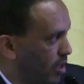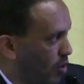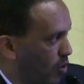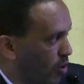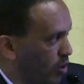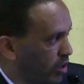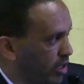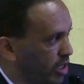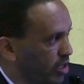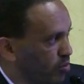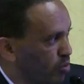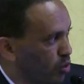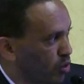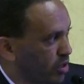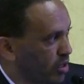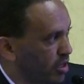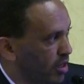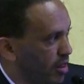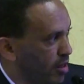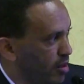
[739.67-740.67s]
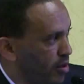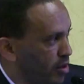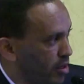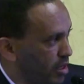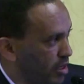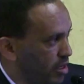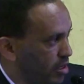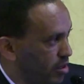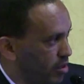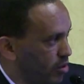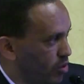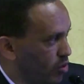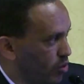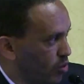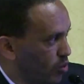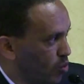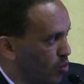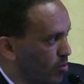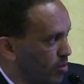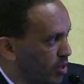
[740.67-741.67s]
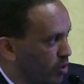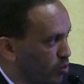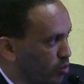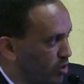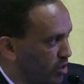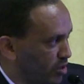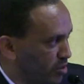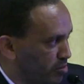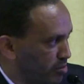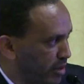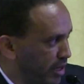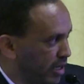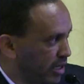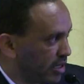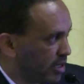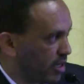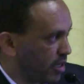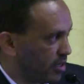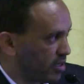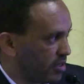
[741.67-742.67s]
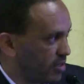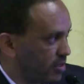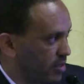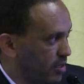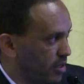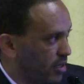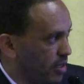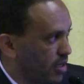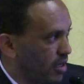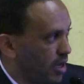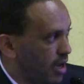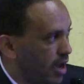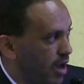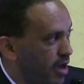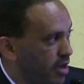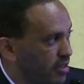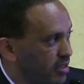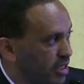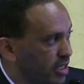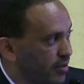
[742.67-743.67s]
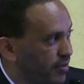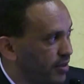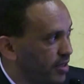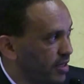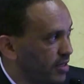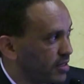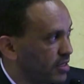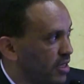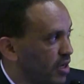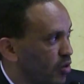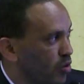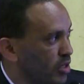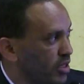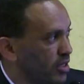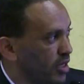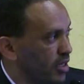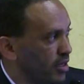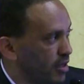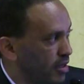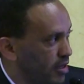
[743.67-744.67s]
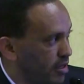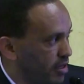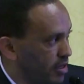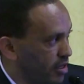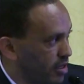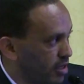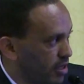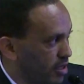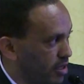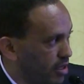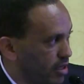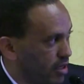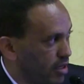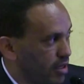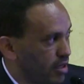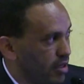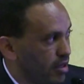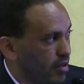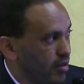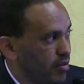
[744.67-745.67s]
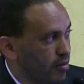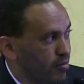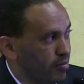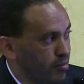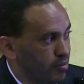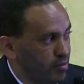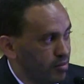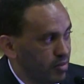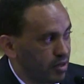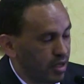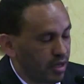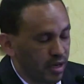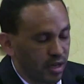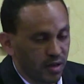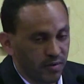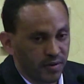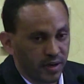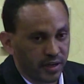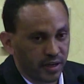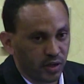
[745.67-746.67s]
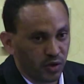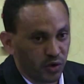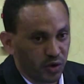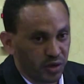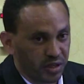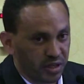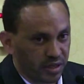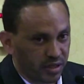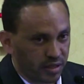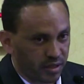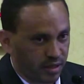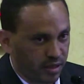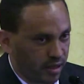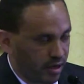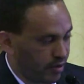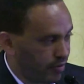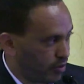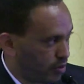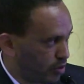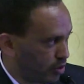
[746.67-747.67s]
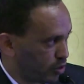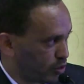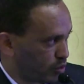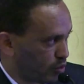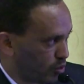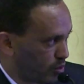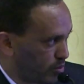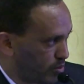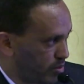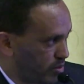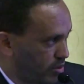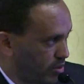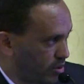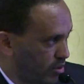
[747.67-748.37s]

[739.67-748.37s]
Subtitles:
only in Burundi, the woman which was married had higher significance knowledge than the neighbor in union, the reference group.